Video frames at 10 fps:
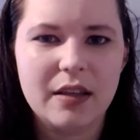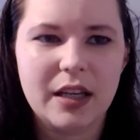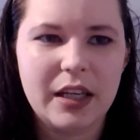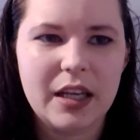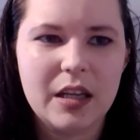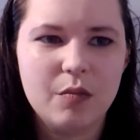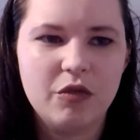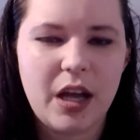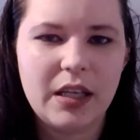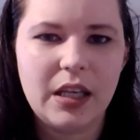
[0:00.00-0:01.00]
and I get him
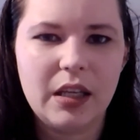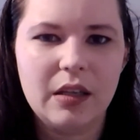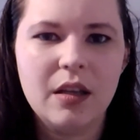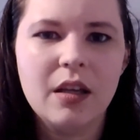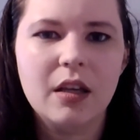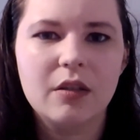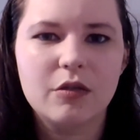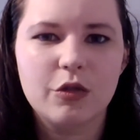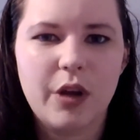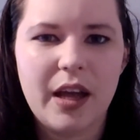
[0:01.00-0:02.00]
ready,
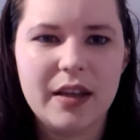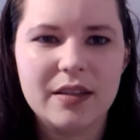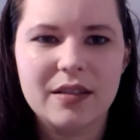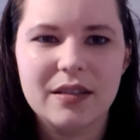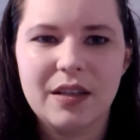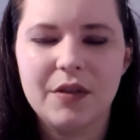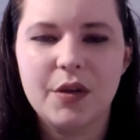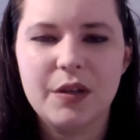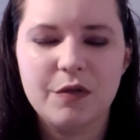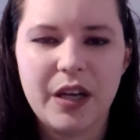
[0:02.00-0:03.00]
dressed, even
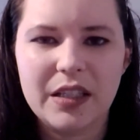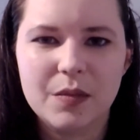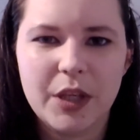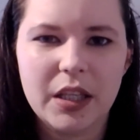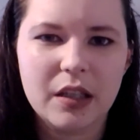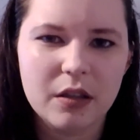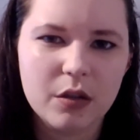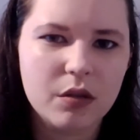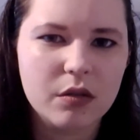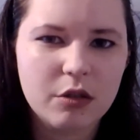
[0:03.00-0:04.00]
though he fights me like a
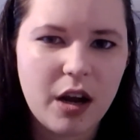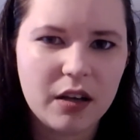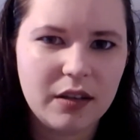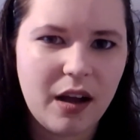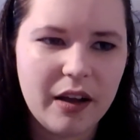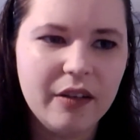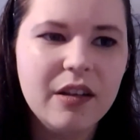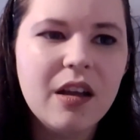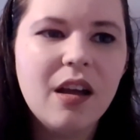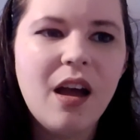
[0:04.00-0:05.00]
little crocodile.
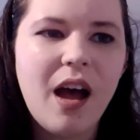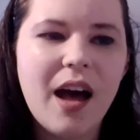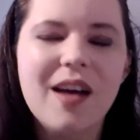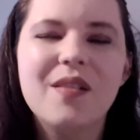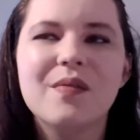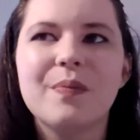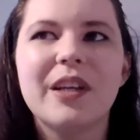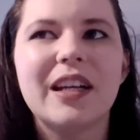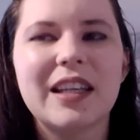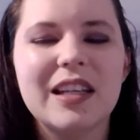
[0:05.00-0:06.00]

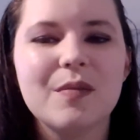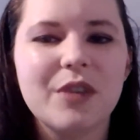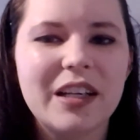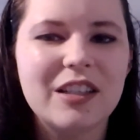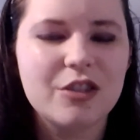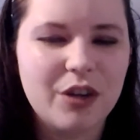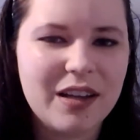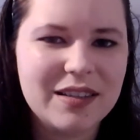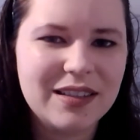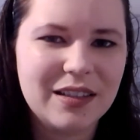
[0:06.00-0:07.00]
But I get him ready and
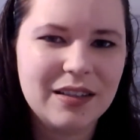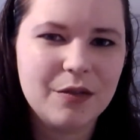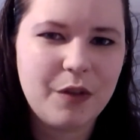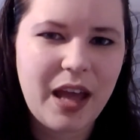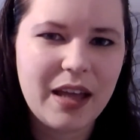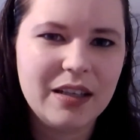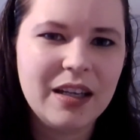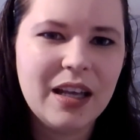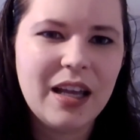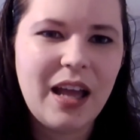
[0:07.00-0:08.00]
dressed and fed,
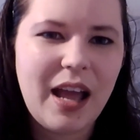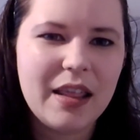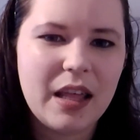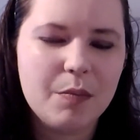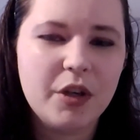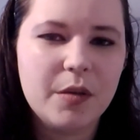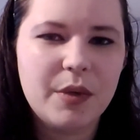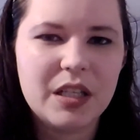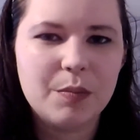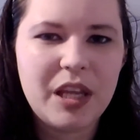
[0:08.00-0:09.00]
and then put him
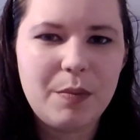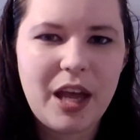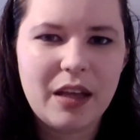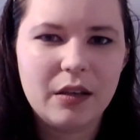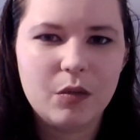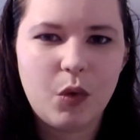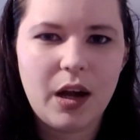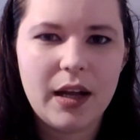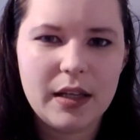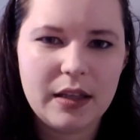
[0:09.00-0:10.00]
in his playpen
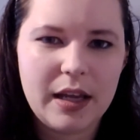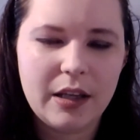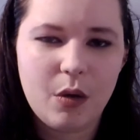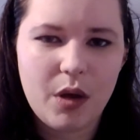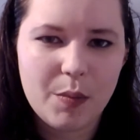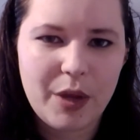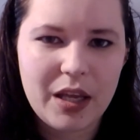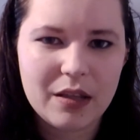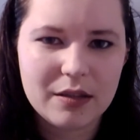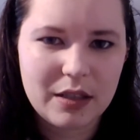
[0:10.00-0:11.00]
while I go
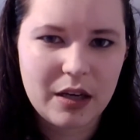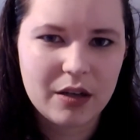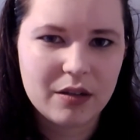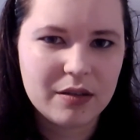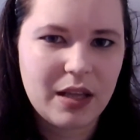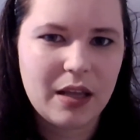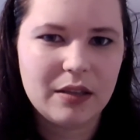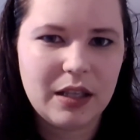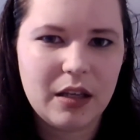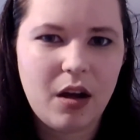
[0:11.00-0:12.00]
upstairs
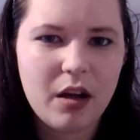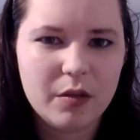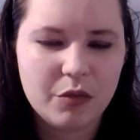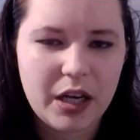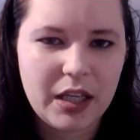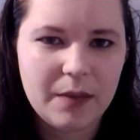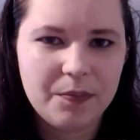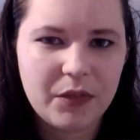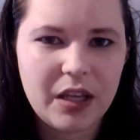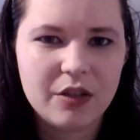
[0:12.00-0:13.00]
and get Autumn ready.
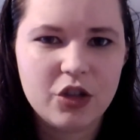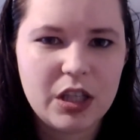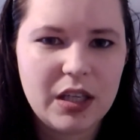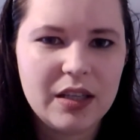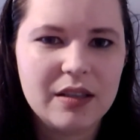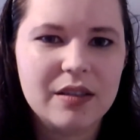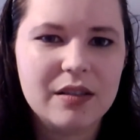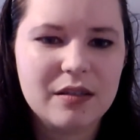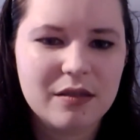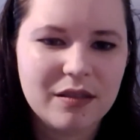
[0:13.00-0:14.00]
And she
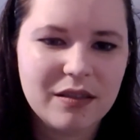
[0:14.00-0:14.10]
is,